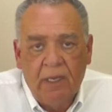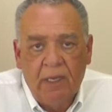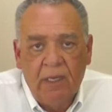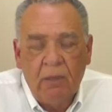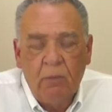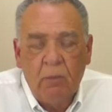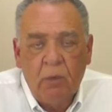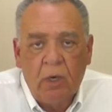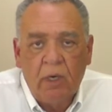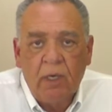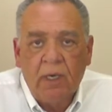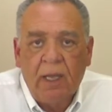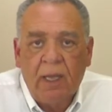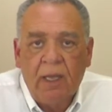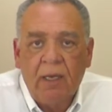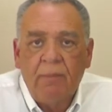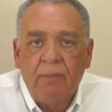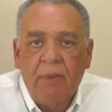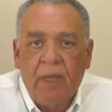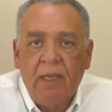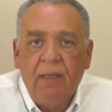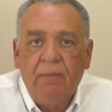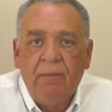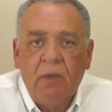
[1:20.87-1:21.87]
They had worked out a
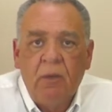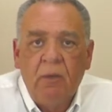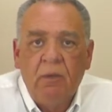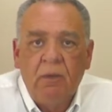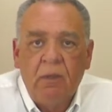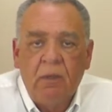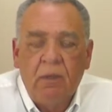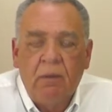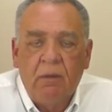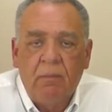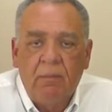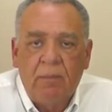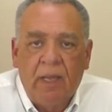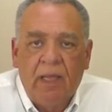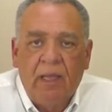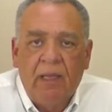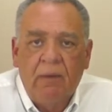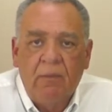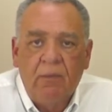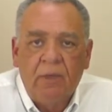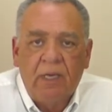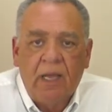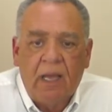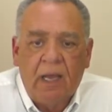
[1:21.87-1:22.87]
payment
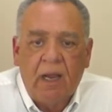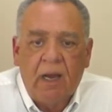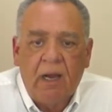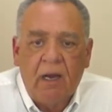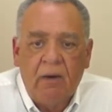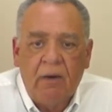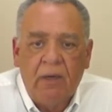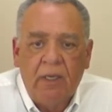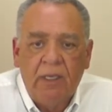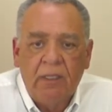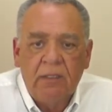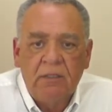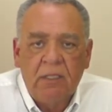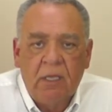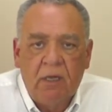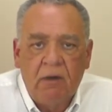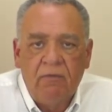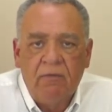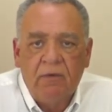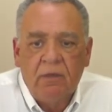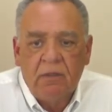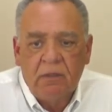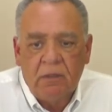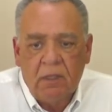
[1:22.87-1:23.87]
plan with the IRS
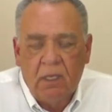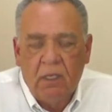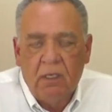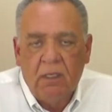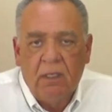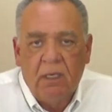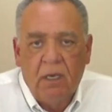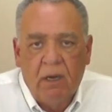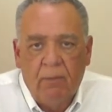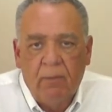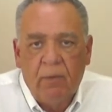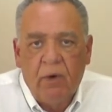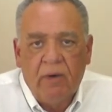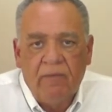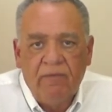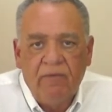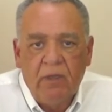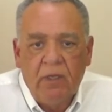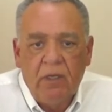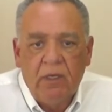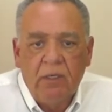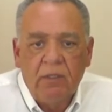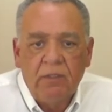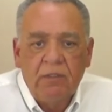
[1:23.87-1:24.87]
over a number of
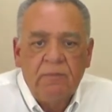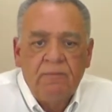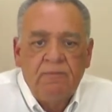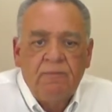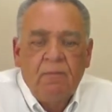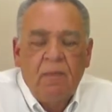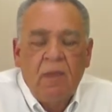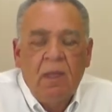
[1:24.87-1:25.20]
years,